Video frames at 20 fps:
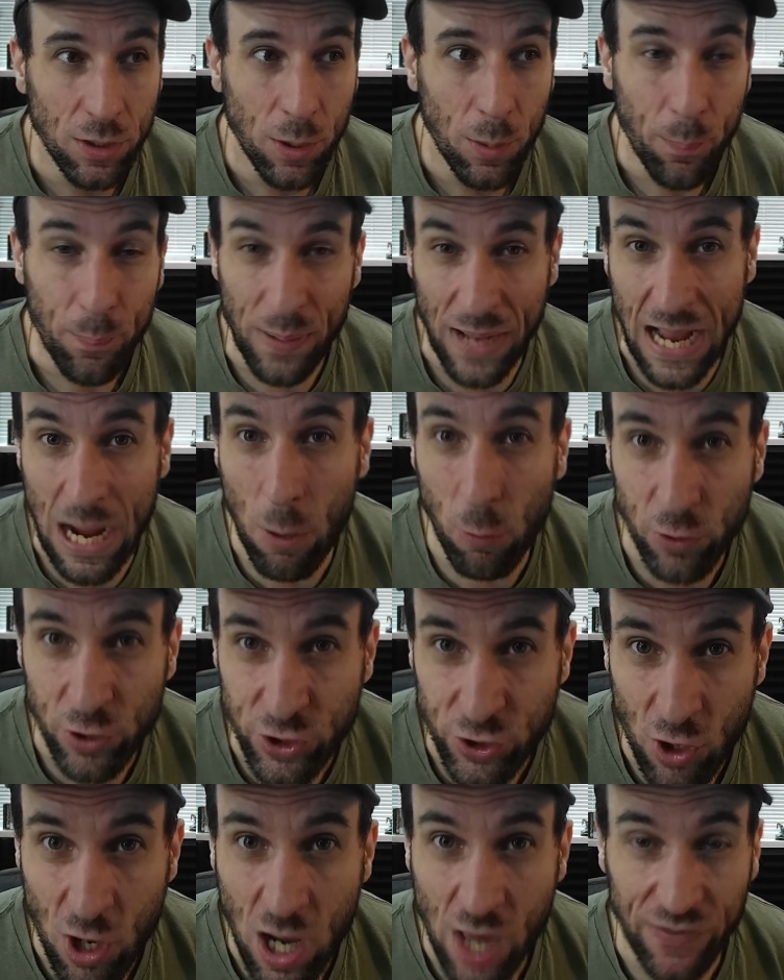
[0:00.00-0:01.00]
power
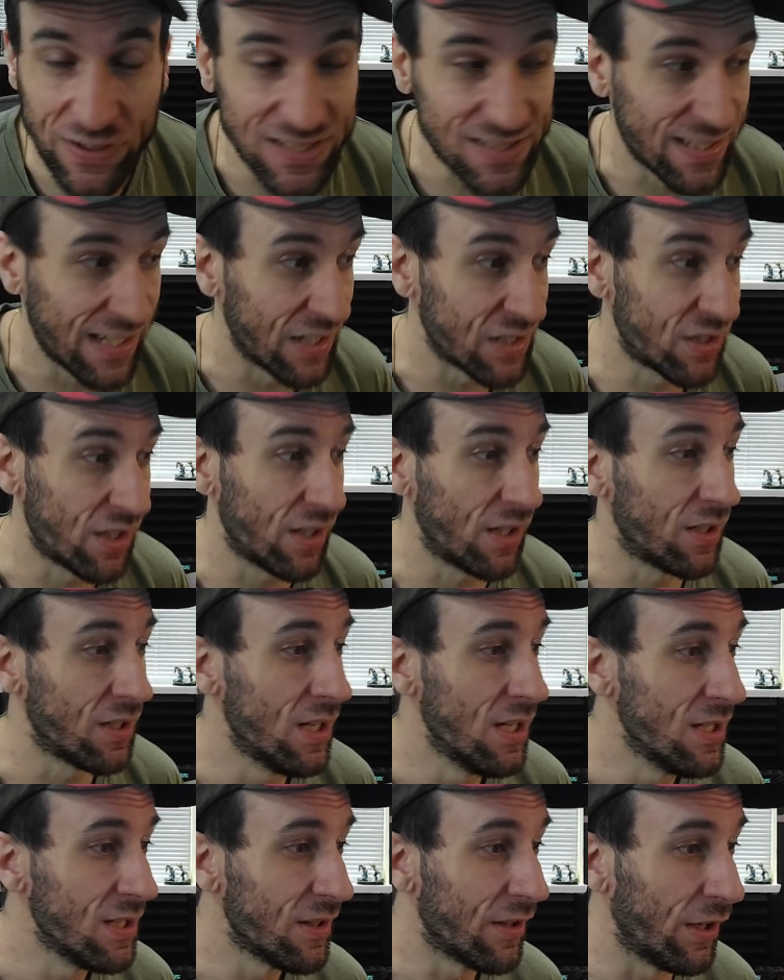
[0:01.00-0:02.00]
draw these things. They're
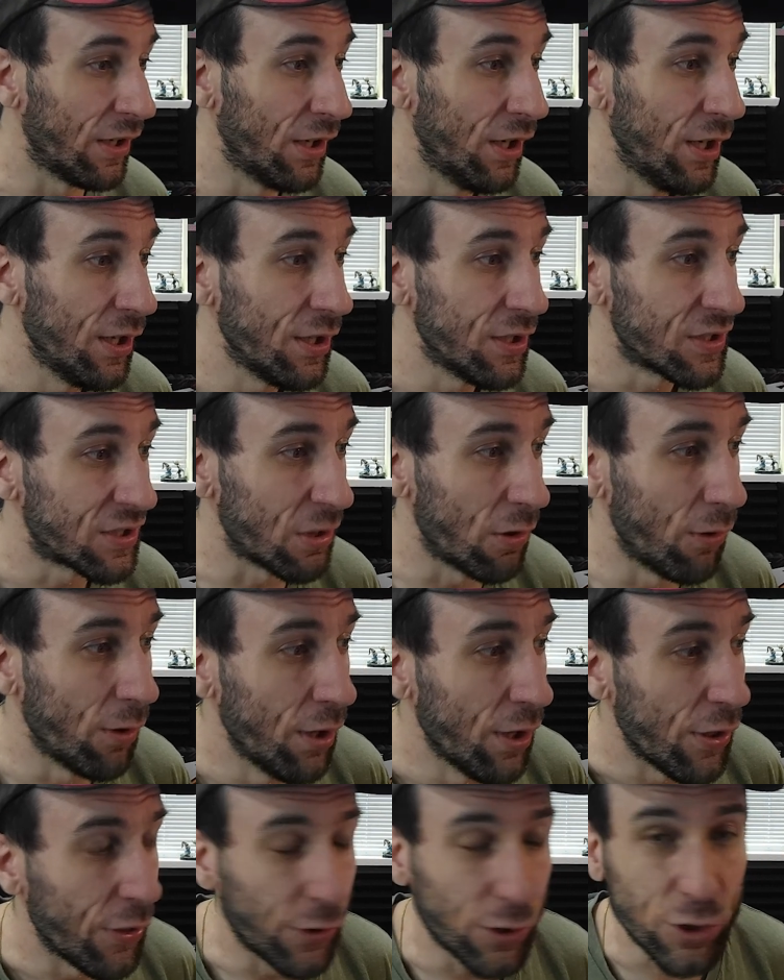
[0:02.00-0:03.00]
they're
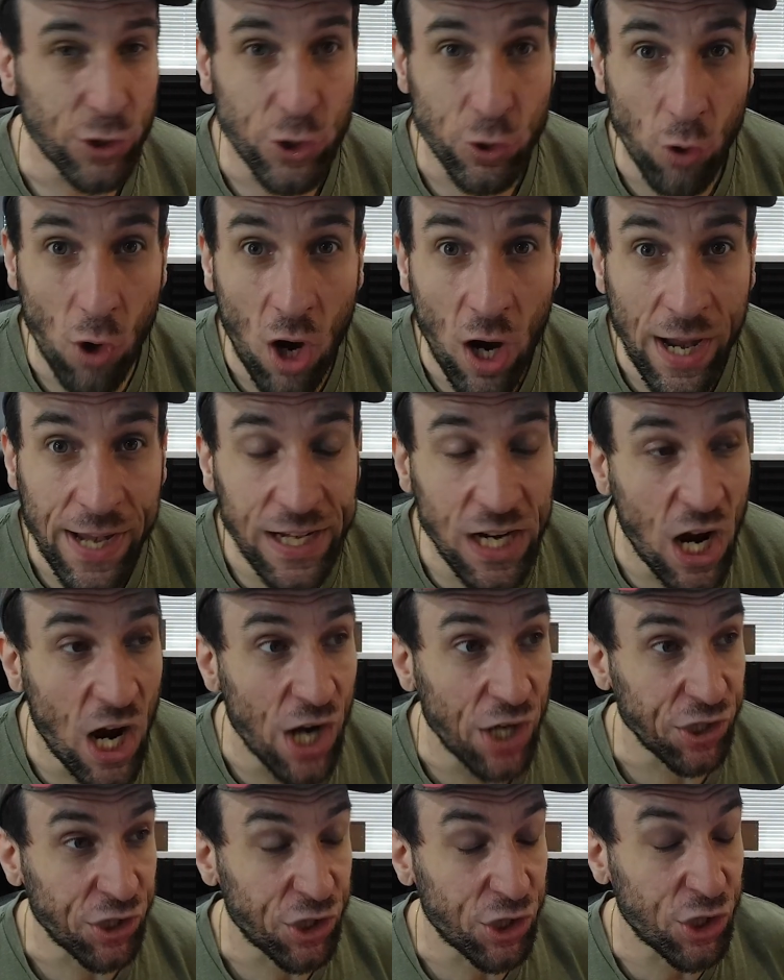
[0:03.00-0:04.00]
so they're drawing
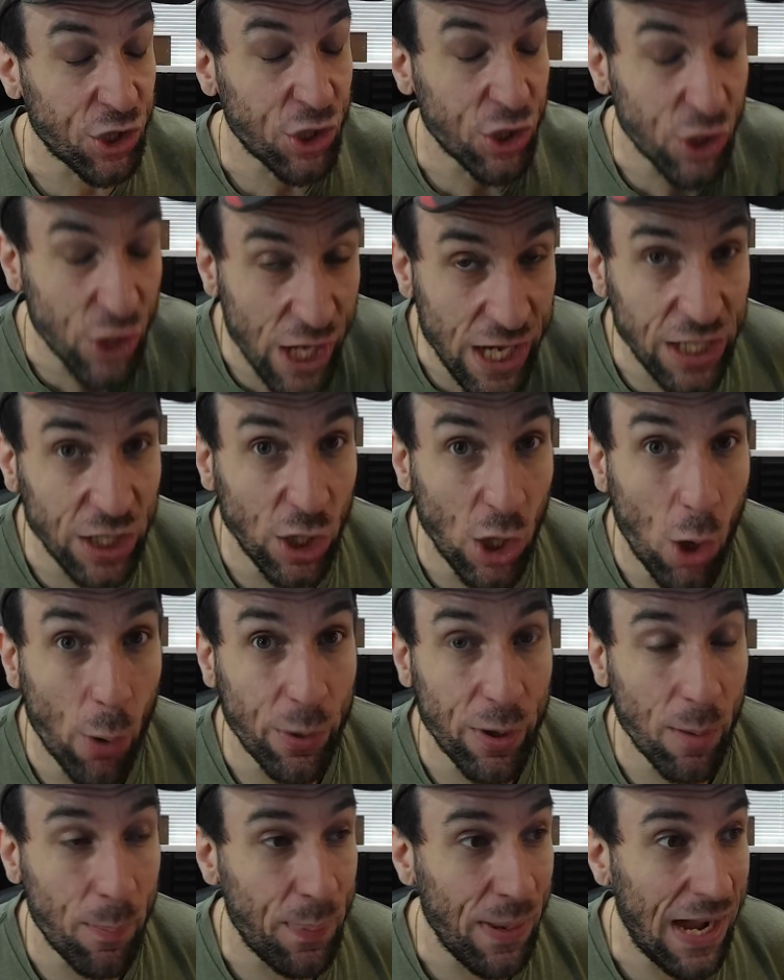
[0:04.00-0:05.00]
a shitload
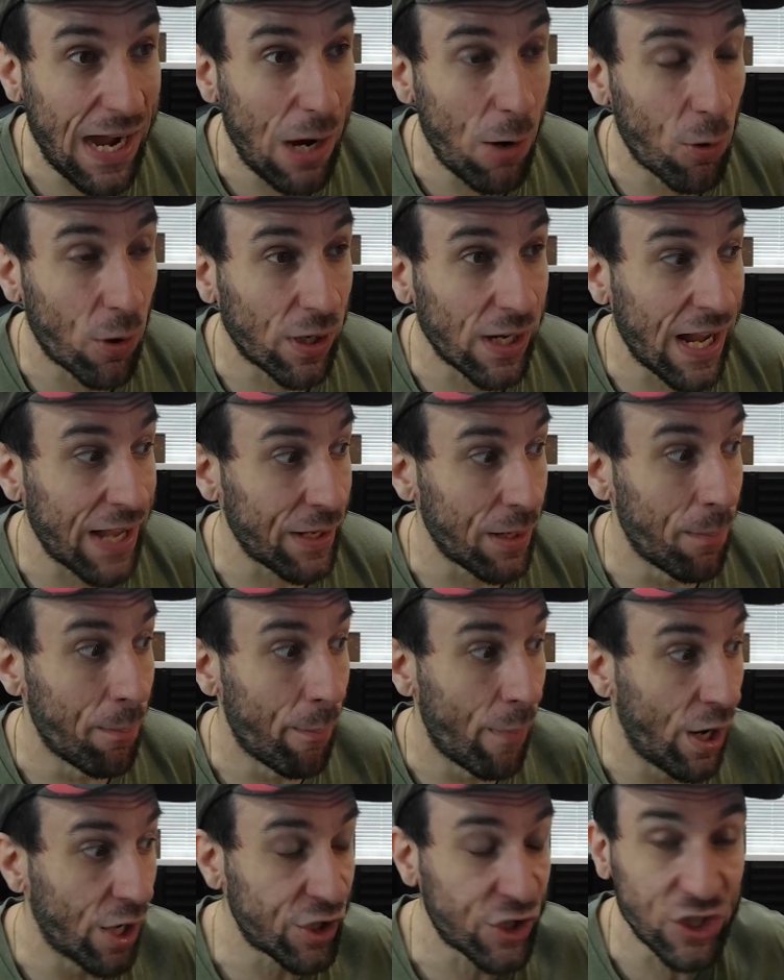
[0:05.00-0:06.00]
of power at a
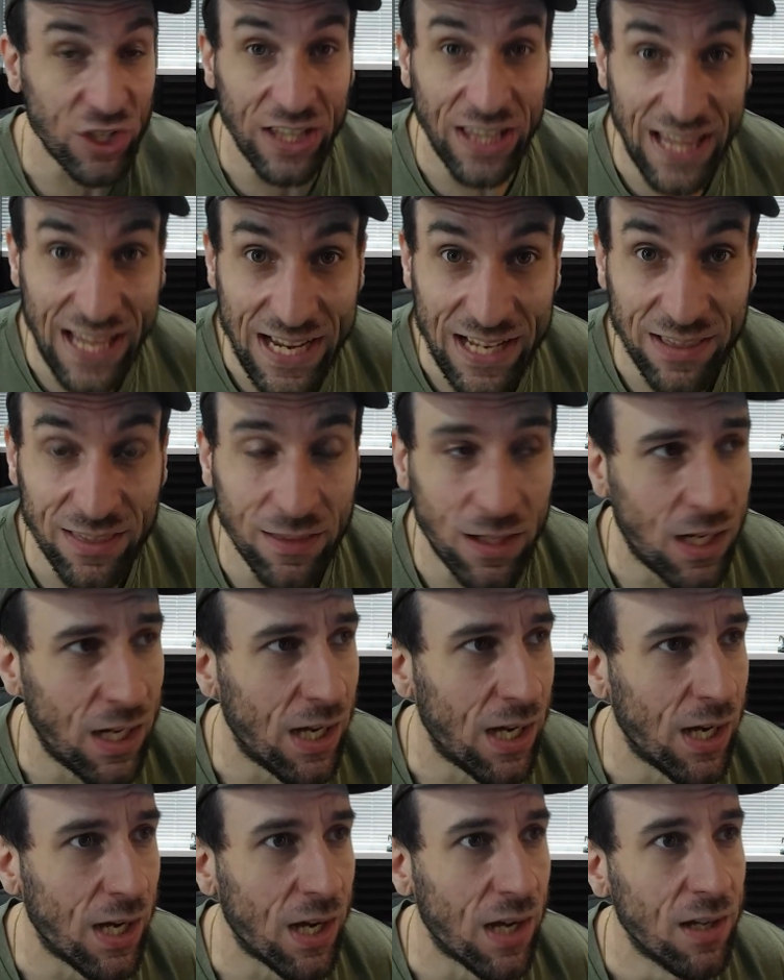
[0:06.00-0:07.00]
much le-
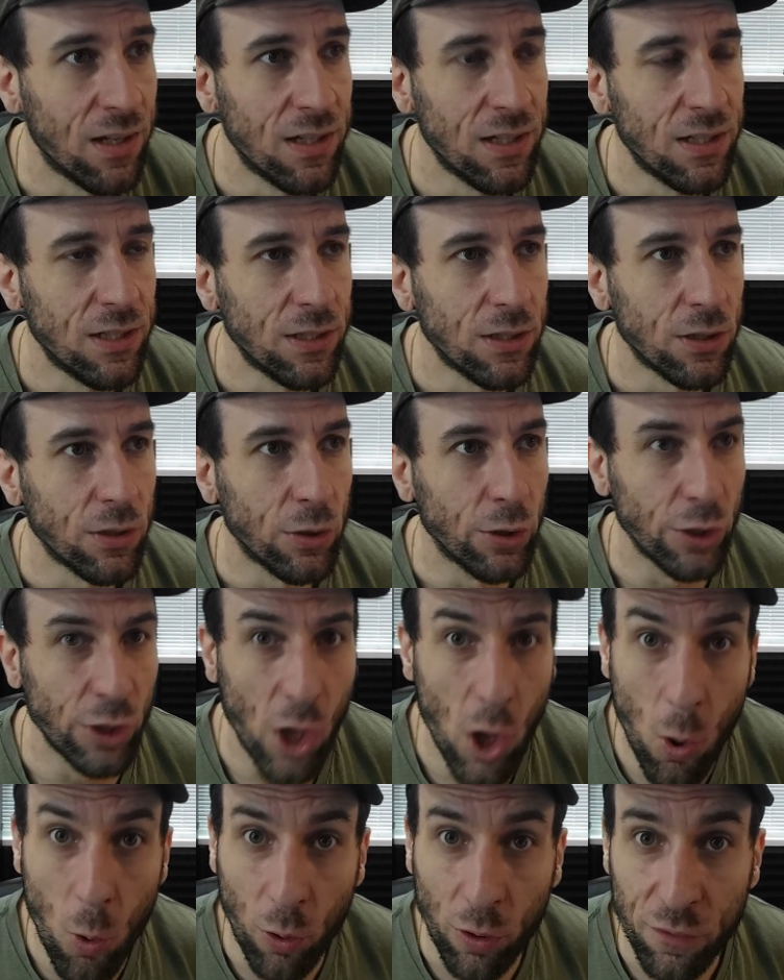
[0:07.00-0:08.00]
uh,
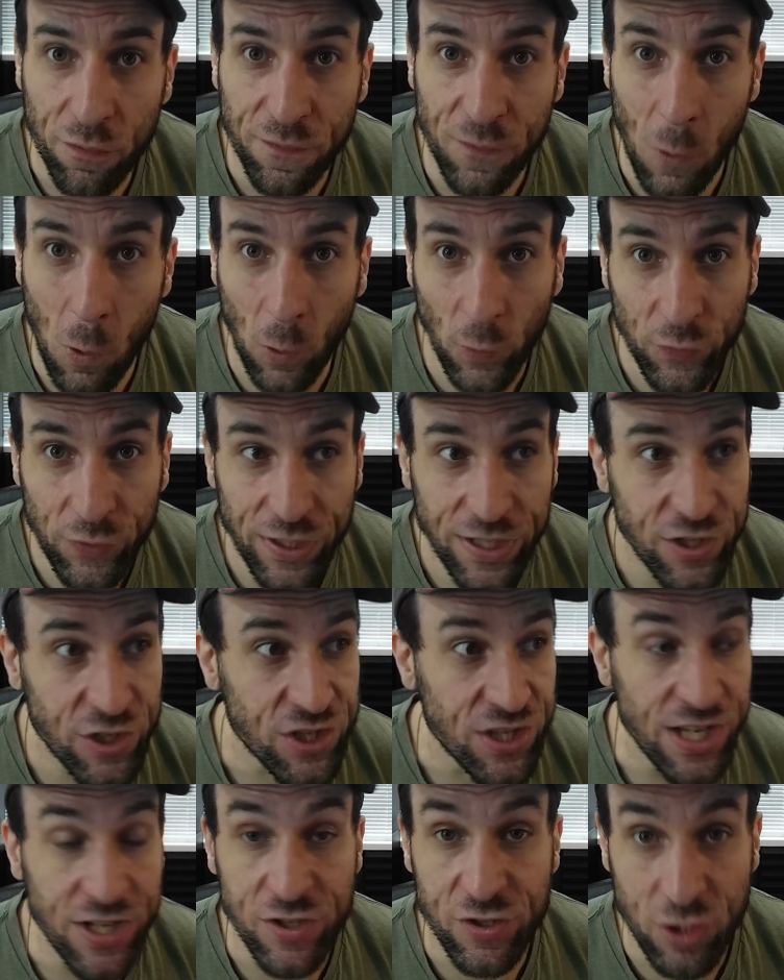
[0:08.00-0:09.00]
lower voltage
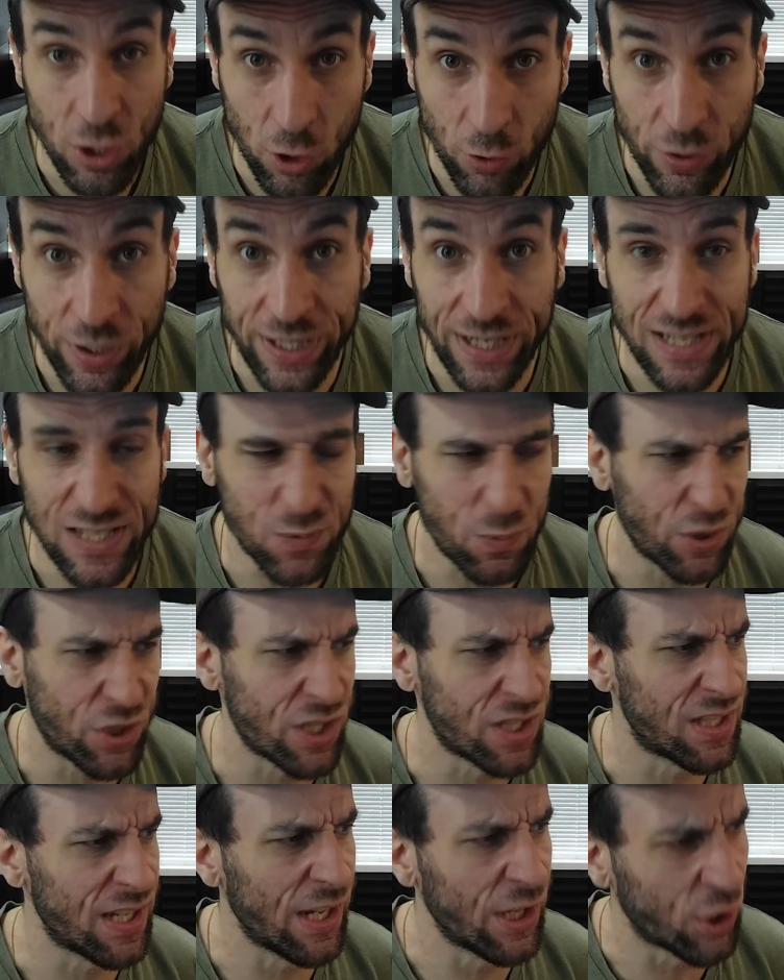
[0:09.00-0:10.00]
than Turing is, which
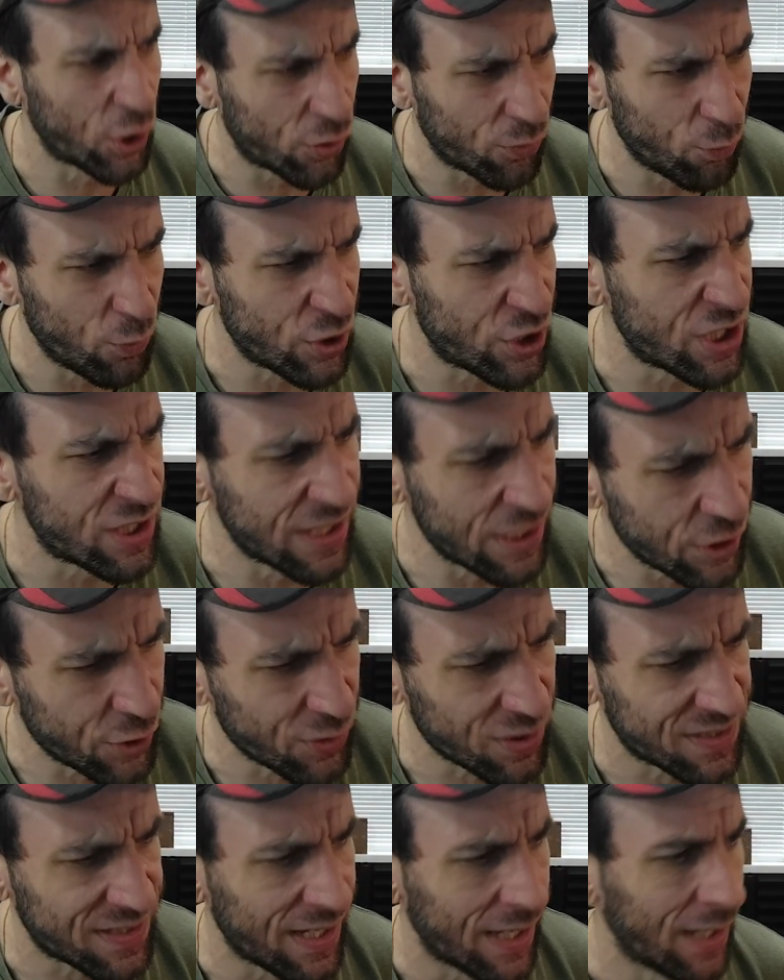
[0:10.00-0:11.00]
is in, which is
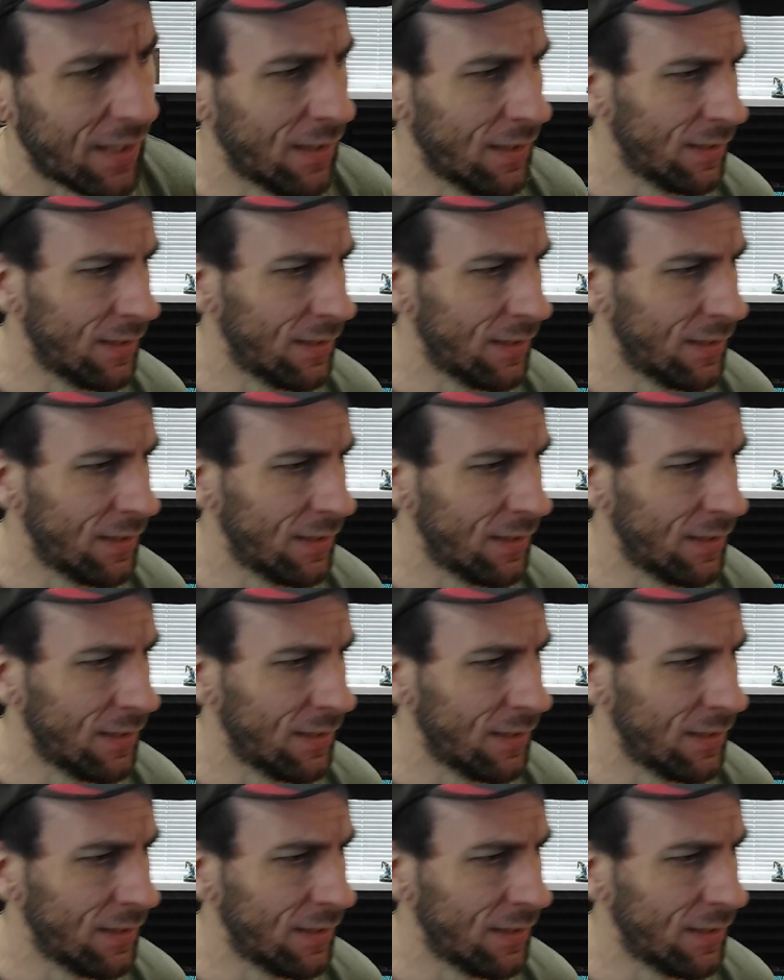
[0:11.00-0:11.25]
interesting.